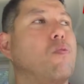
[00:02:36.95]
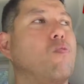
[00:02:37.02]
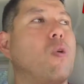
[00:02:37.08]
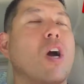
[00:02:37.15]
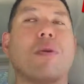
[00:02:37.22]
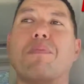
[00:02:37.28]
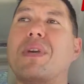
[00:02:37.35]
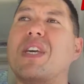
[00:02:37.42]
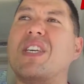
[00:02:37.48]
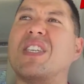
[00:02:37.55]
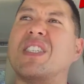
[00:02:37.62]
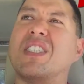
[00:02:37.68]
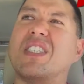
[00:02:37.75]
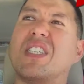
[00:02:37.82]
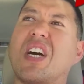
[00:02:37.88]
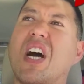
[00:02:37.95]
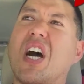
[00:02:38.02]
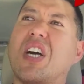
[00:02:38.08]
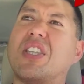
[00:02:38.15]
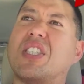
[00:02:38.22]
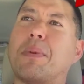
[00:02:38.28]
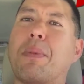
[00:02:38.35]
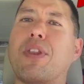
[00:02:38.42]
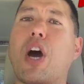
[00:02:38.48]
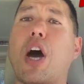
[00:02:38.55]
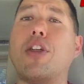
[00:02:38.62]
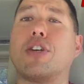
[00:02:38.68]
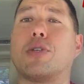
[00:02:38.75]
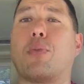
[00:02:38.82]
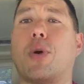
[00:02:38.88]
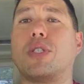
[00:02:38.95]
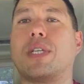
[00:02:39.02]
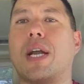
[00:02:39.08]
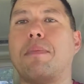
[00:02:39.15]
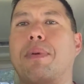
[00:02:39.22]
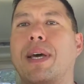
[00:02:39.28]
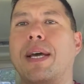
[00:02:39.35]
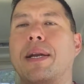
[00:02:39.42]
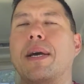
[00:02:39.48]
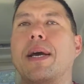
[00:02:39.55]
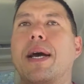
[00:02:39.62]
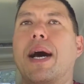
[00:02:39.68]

rugby and uh, some of the other sports that I played.